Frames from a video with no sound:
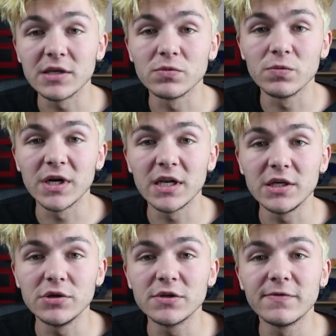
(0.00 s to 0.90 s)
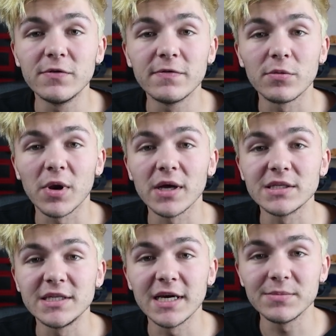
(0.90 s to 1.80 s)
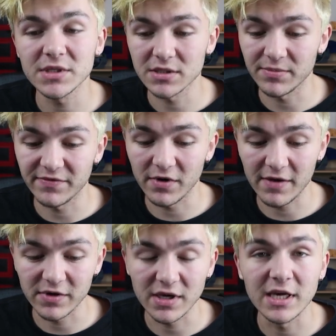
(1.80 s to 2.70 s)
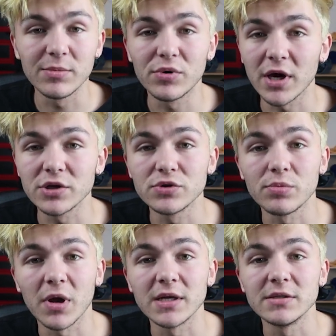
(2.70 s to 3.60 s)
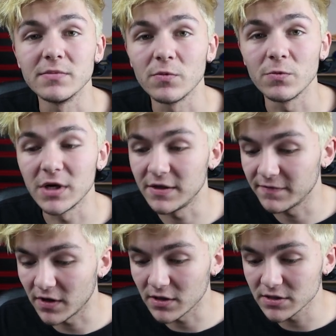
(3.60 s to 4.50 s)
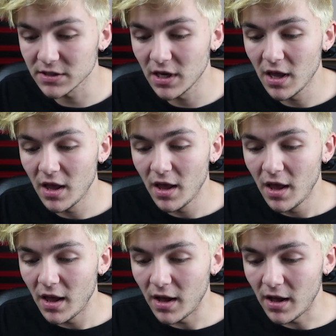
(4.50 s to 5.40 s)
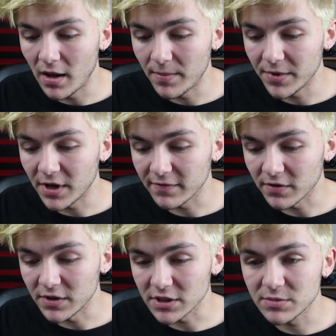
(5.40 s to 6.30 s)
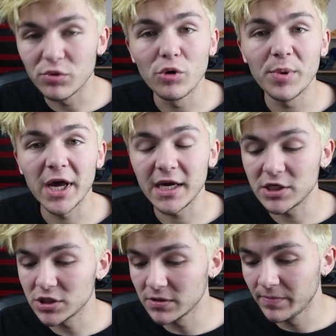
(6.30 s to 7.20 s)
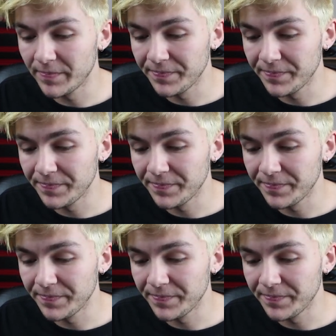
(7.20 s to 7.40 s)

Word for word: It's really useful for replying to DMs because I prefer having a keyboard. I can just reply to them really fast. Um, and then I've got the explore page.